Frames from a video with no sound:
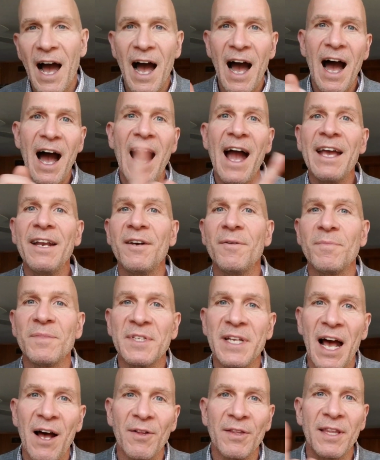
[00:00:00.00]
items
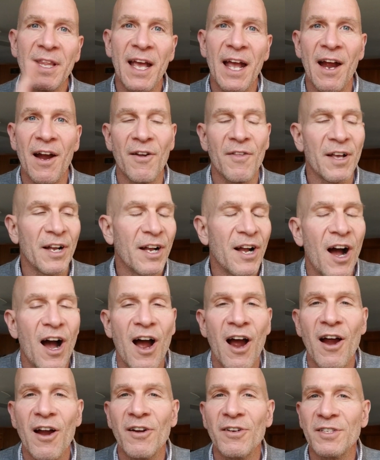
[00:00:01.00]
out there, the
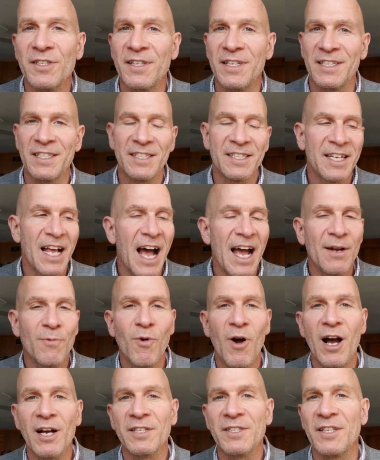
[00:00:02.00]
cars, the
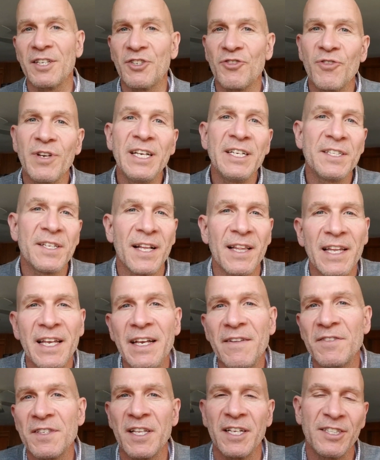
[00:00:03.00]
sidewalks, the trees, the
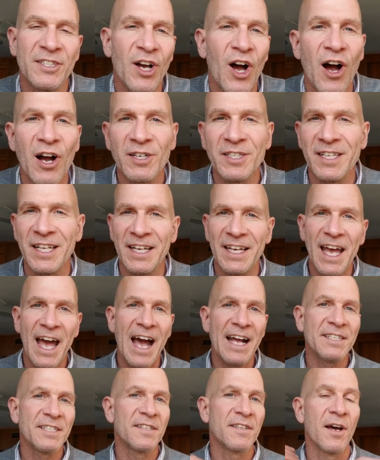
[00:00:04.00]
leaves, the dogs, the
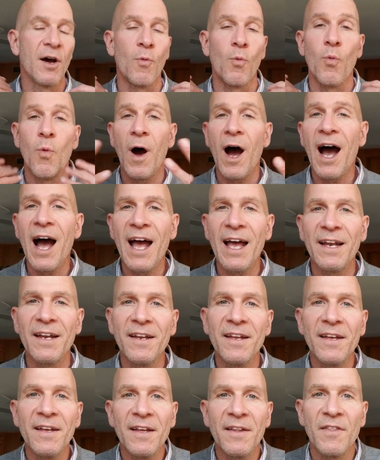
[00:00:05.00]
cats, the
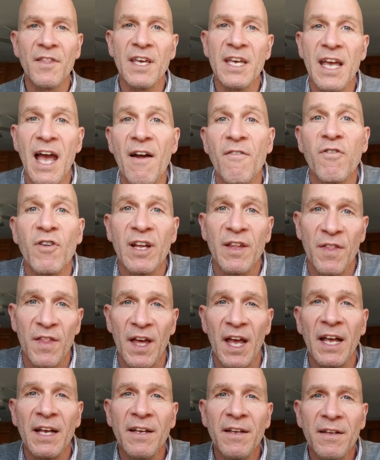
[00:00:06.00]
what? The
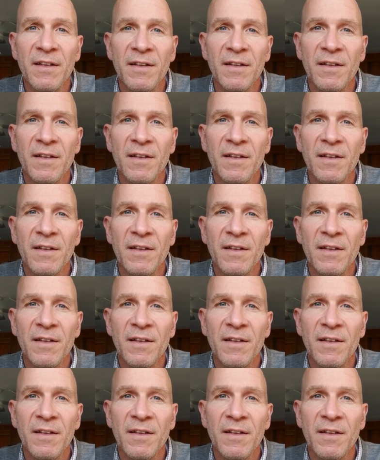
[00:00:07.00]
everything.